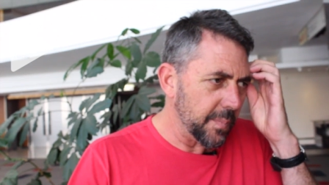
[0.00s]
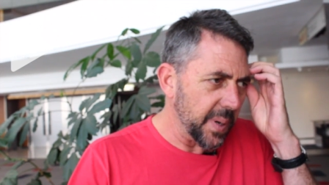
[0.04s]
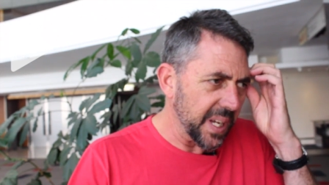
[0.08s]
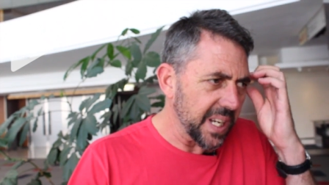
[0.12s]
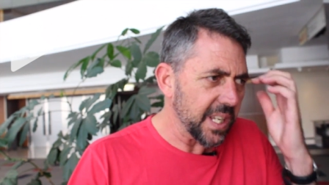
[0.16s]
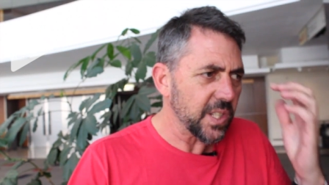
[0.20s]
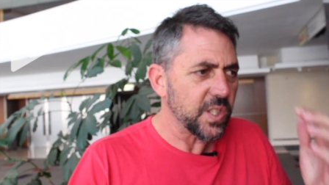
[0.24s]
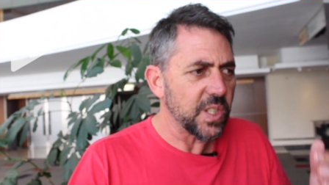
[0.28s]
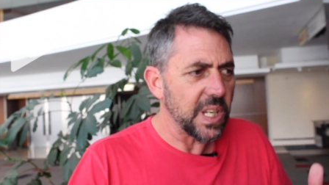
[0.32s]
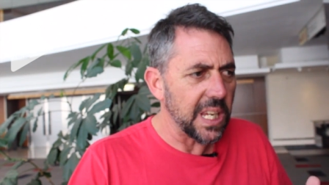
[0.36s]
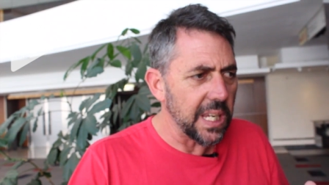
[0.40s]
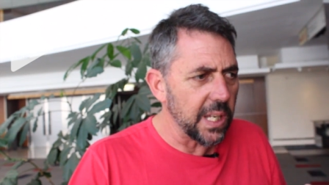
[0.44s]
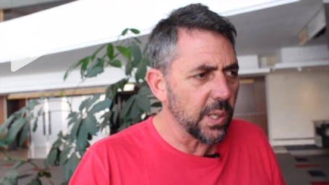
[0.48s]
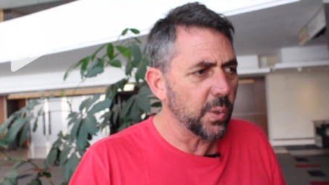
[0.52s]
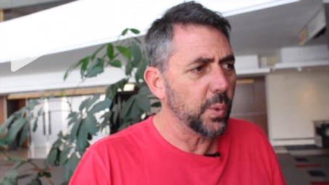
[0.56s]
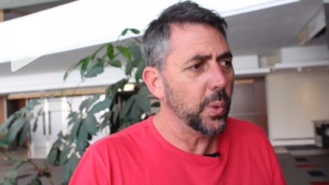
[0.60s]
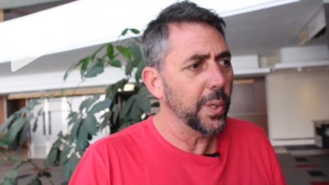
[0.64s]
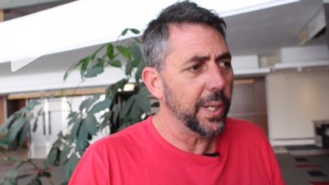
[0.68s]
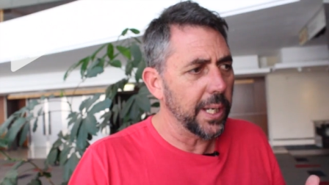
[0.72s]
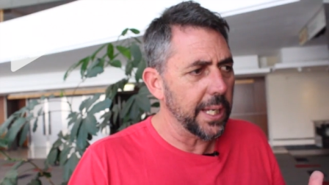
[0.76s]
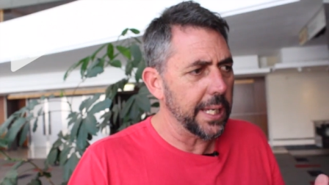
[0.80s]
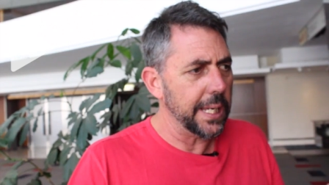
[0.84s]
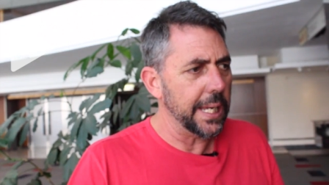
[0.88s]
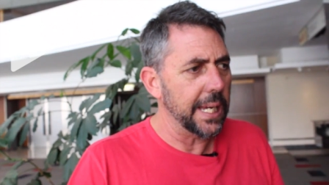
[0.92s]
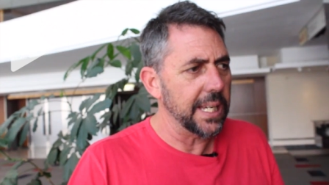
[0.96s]
but it's
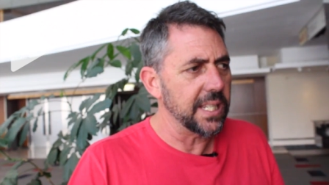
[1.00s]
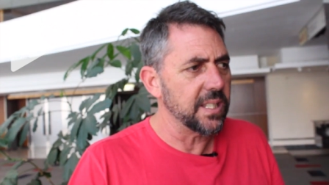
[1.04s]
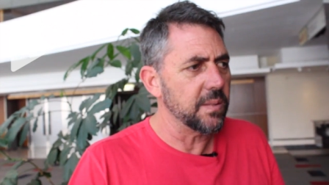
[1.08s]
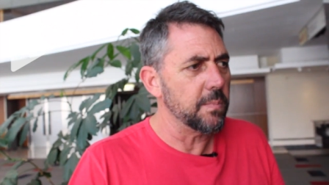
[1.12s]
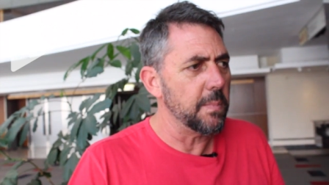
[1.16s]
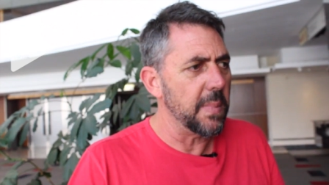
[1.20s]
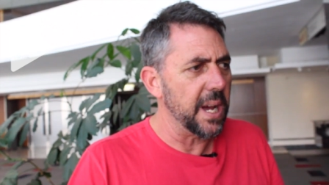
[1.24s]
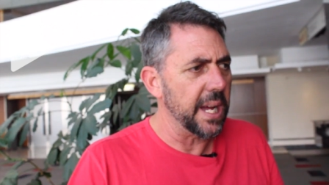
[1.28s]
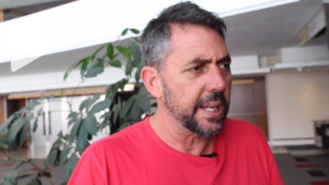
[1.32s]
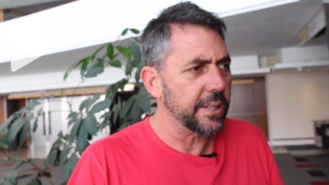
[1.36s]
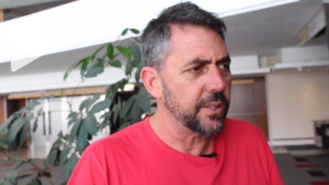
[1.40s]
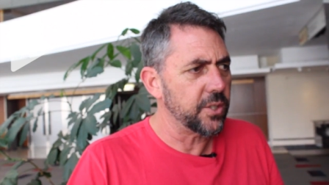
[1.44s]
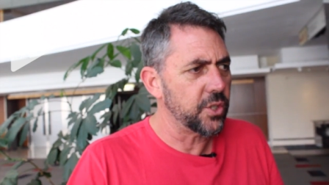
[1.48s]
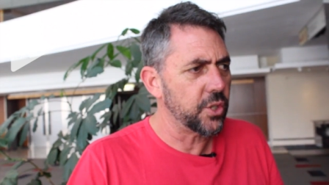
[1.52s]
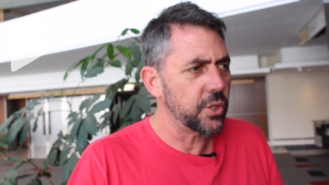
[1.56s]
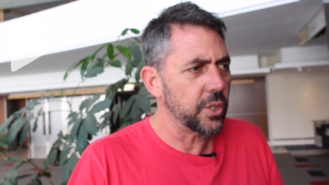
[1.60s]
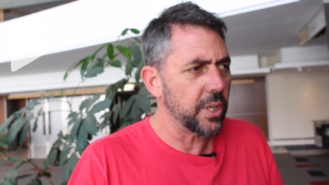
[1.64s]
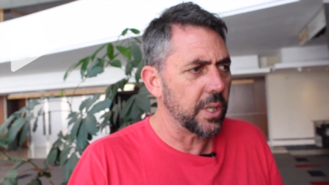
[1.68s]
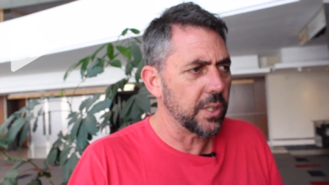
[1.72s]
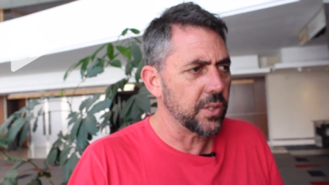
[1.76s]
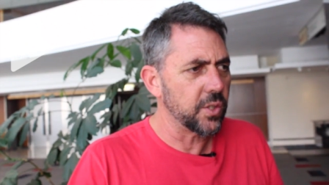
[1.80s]
equally as much